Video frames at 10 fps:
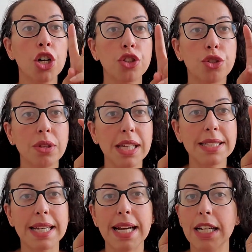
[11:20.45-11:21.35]
Two
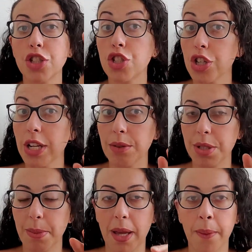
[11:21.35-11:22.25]
things that kind of stood out
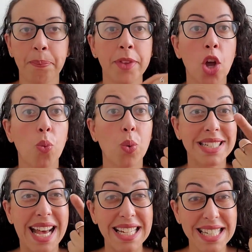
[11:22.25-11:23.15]
to me were
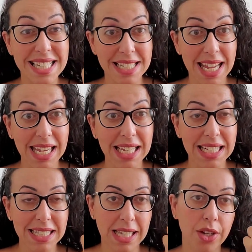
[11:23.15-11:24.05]
test-taking
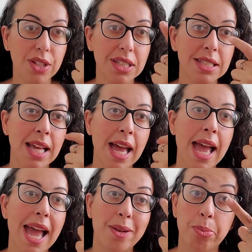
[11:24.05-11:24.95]
skills
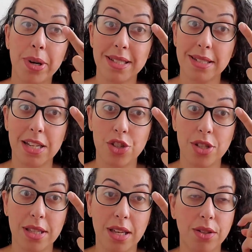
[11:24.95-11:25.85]
and presentation
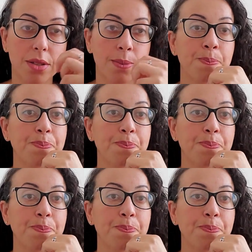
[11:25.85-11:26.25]
skills.